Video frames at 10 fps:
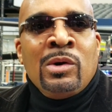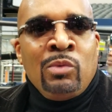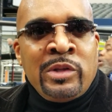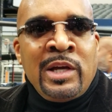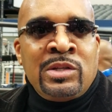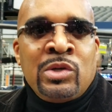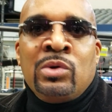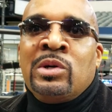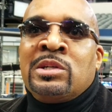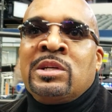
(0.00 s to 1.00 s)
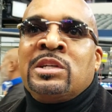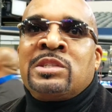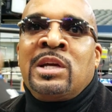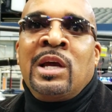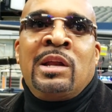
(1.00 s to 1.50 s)
what they do is, is,
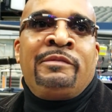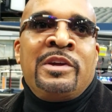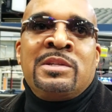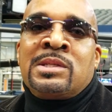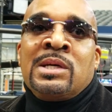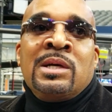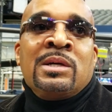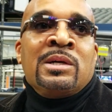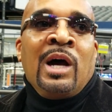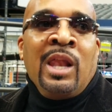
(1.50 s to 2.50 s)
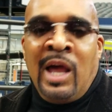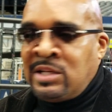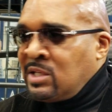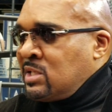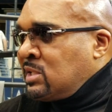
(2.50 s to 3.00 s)
again, if he's
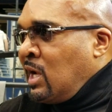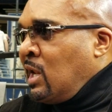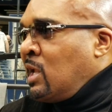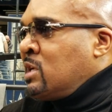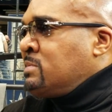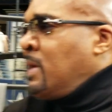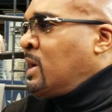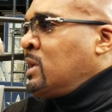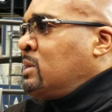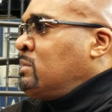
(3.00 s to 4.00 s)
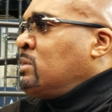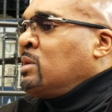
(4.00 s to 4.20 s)
allegedly saying that he's making